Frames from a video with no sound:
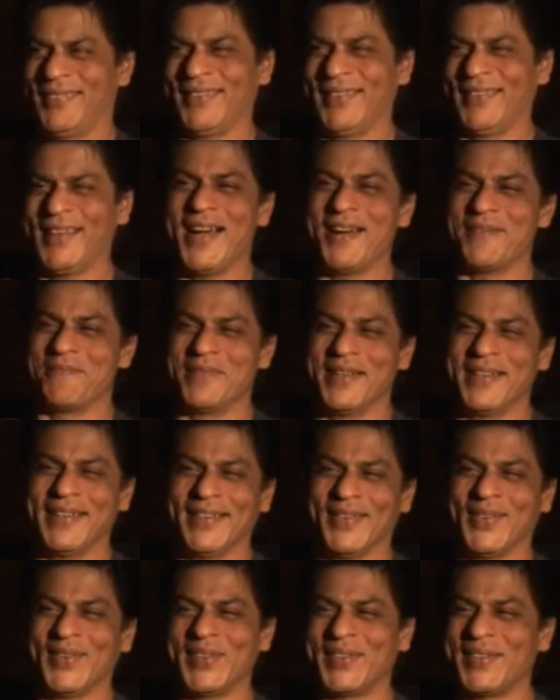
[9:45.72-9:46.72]
it can't be,
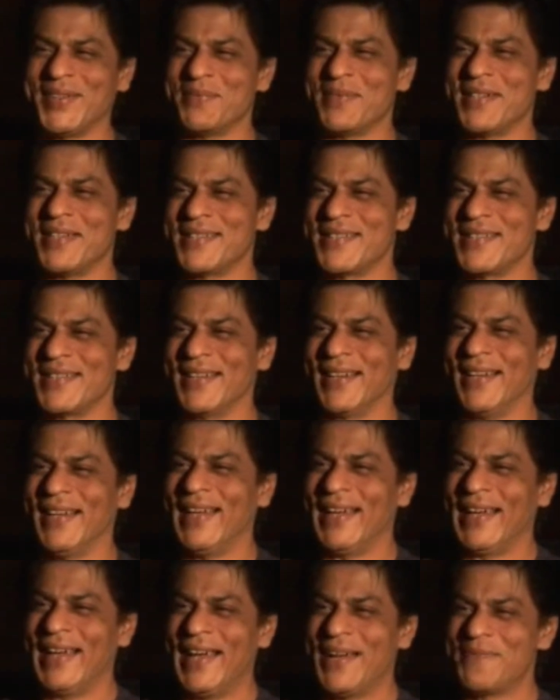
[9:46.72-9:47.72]
somebody's
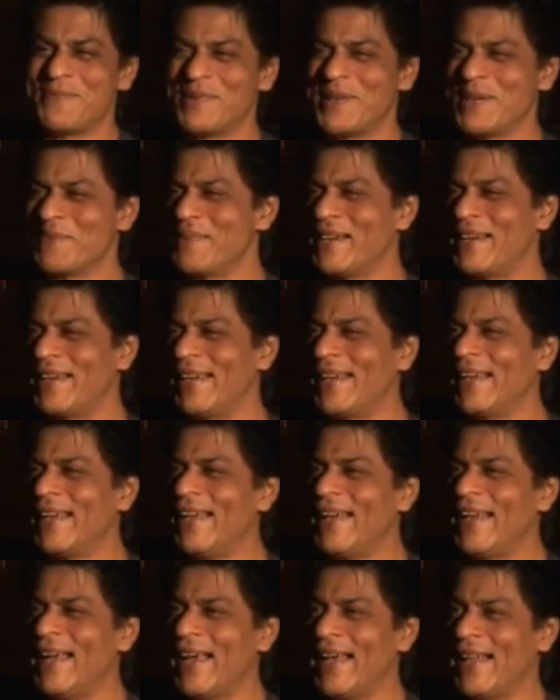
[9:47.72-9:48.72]
pulling my leg.
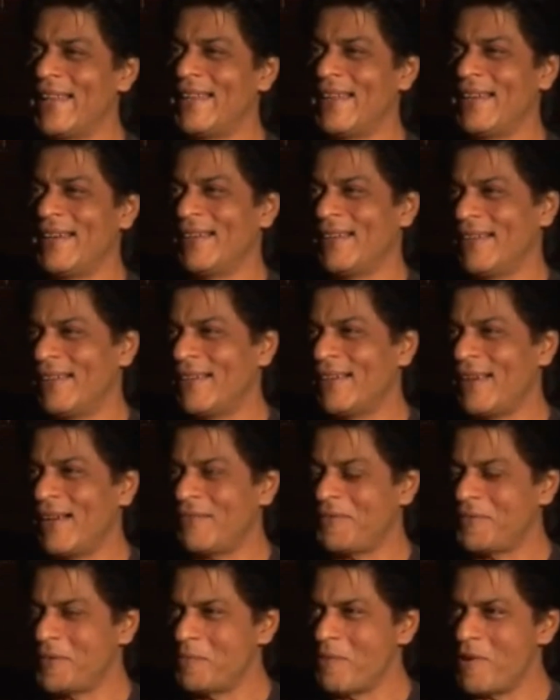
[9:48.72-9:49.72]
And then
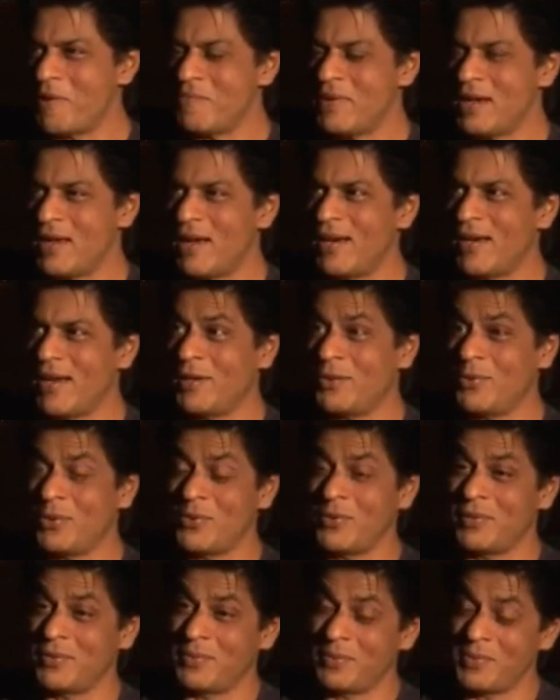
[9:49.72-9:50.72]
after mom died, I
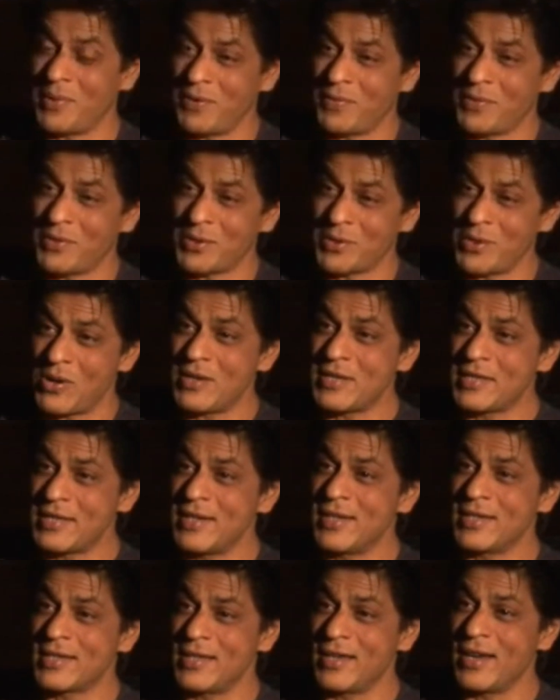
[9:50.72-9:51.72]
took one of those calls
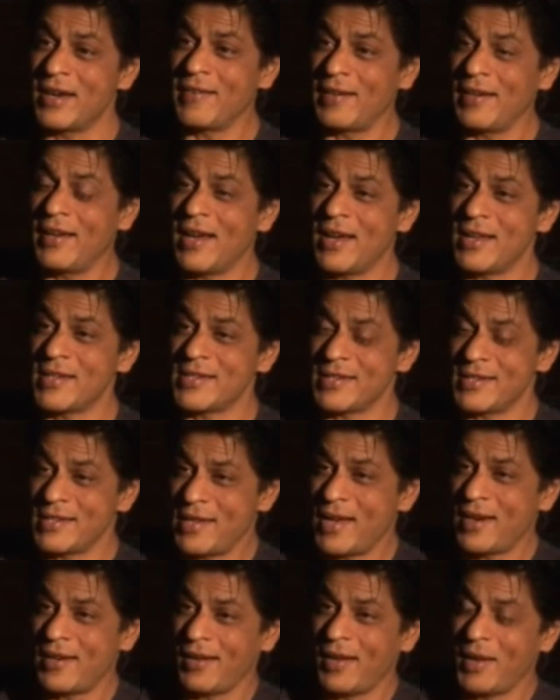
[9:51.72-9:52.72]
seriously and really asked, "Is
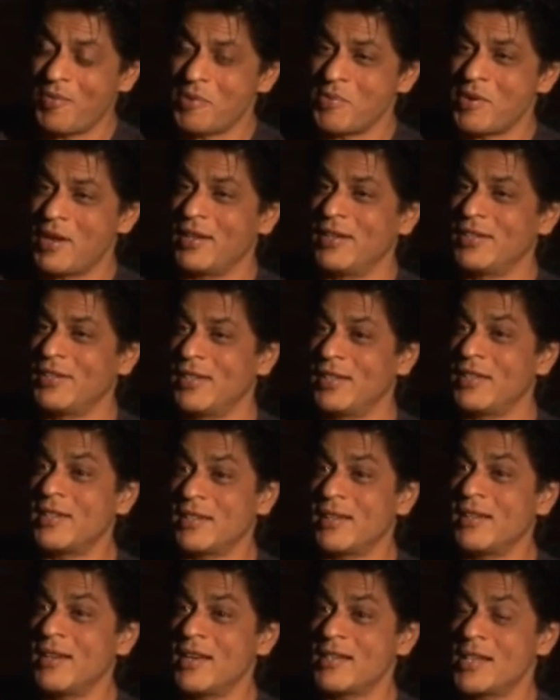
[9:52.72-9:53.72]
that Hema Malini ji?" And
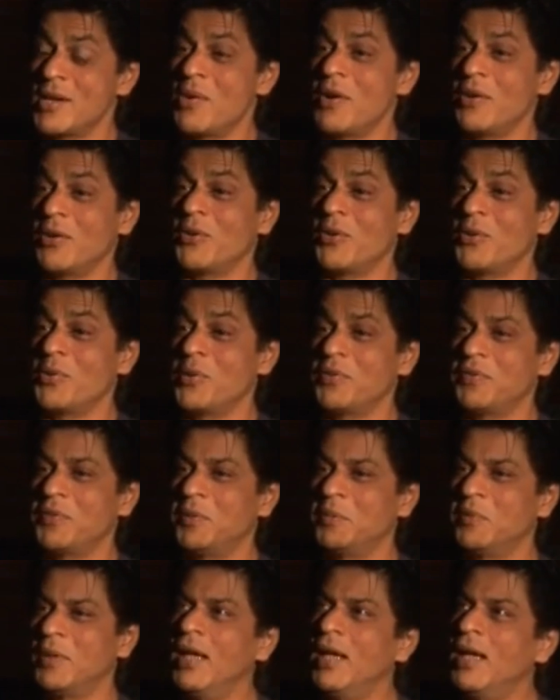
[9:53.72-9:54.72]
she said, "Yes, I want you to do a
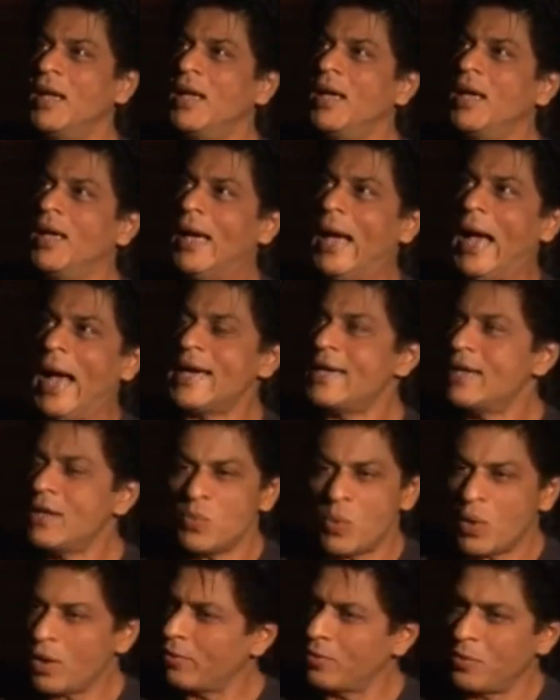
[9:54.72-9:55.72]
film." I
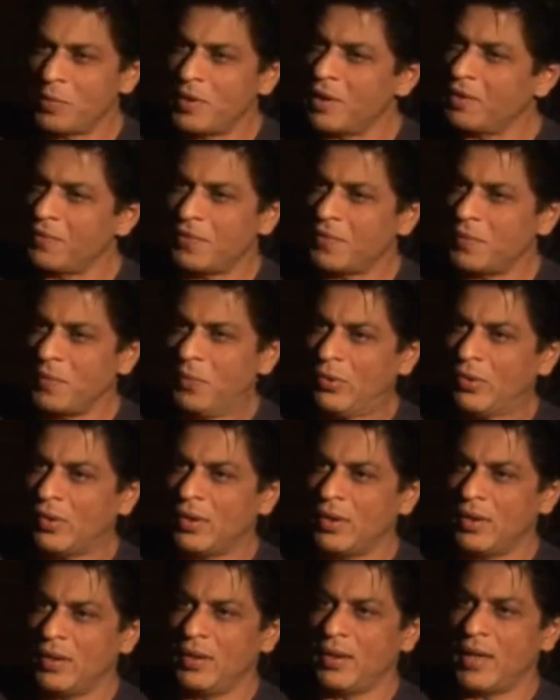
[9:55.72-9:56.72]
didn't want to be in films,
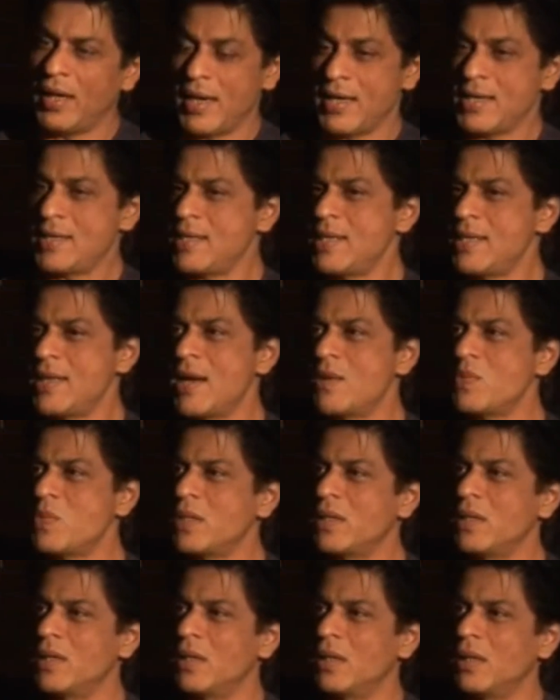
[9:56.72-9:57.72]
and I say that
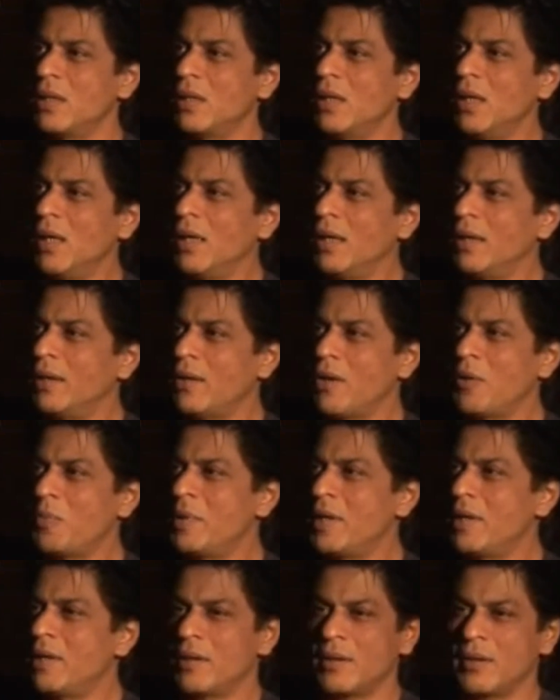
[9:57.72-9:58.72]
with not
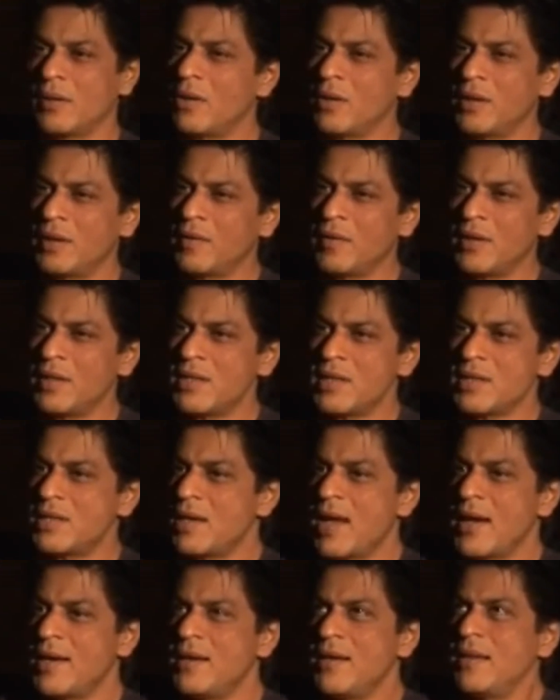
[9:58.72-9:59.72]
being derogatory, just
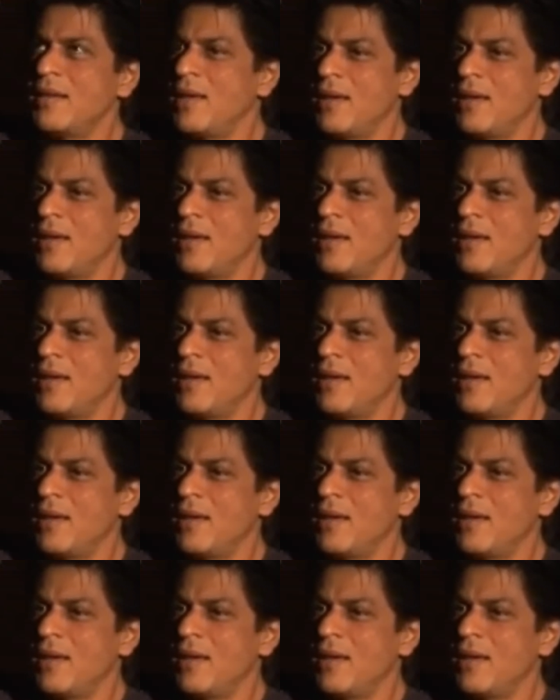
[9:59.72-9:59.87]
that I didn't